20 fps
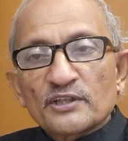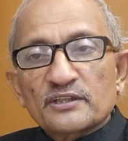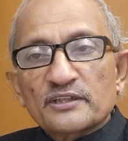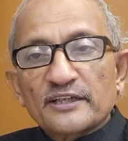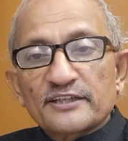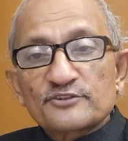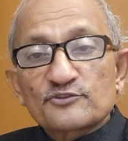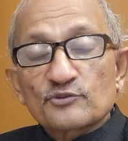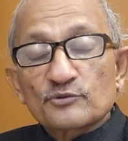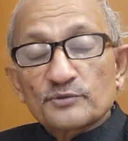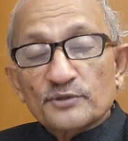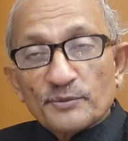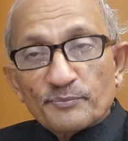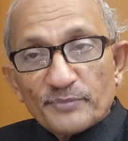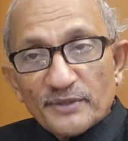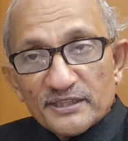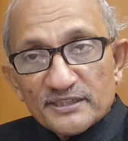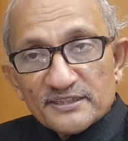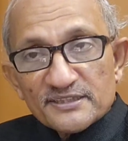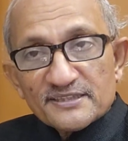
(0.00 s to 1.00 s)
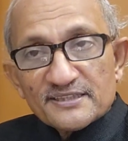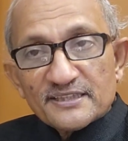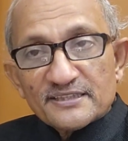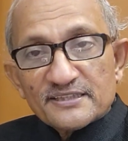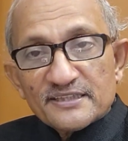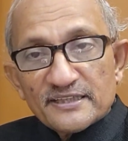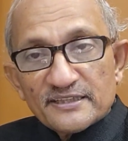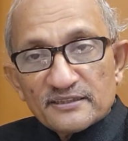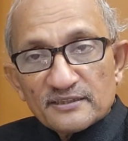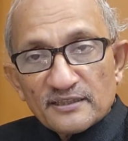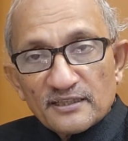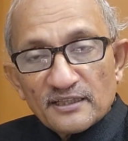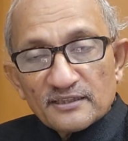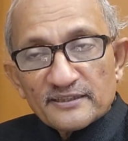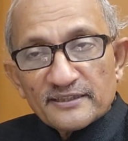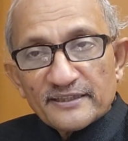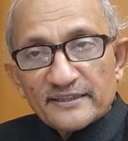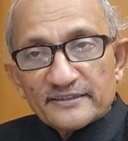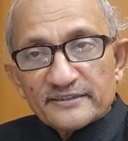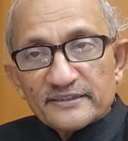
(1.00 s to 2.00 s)
Right, so the parents had
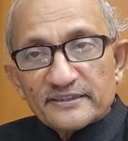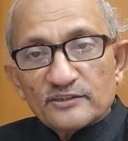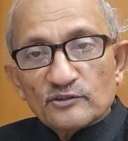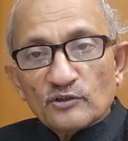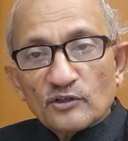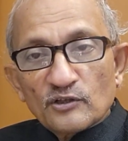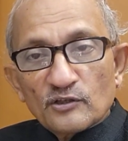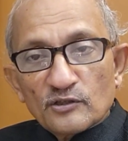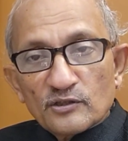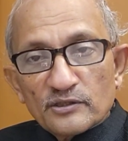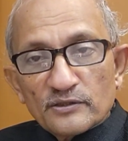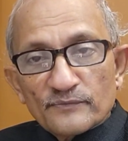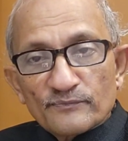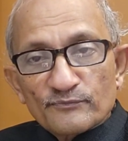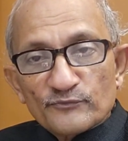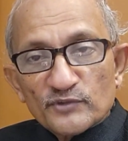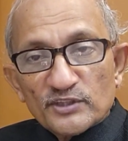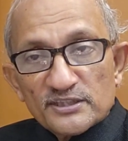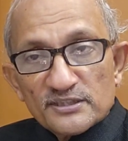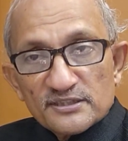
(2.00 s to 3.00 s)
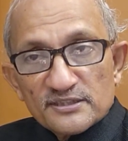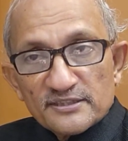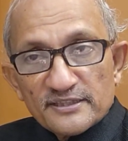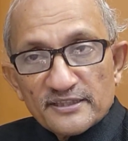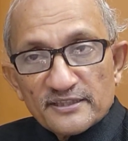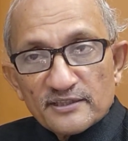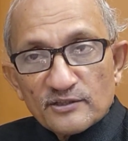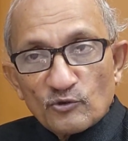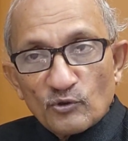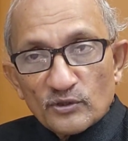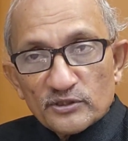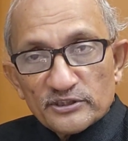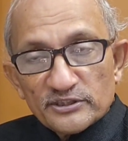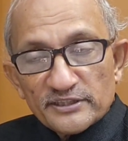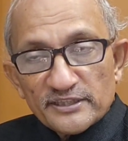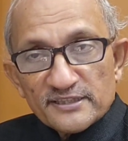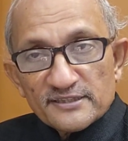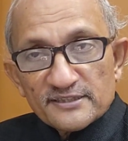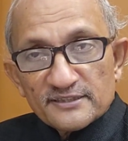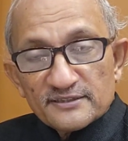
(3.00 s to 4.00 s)
inculcated these things,
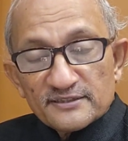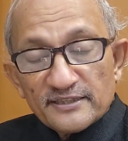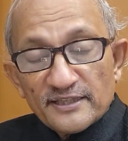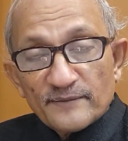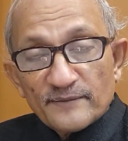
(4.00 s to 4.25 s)
qualities in